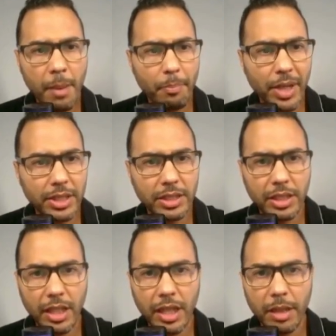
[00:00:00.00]
But
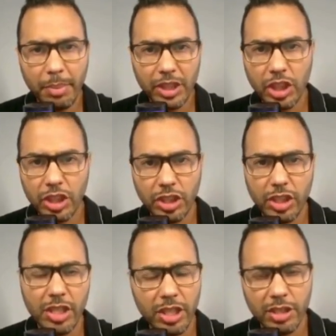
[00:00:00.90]

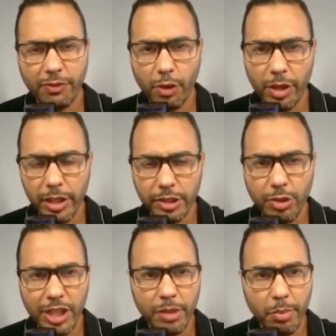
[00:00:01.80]
just this is for
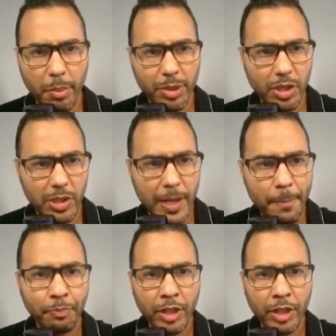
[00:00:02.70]
illustration purposes.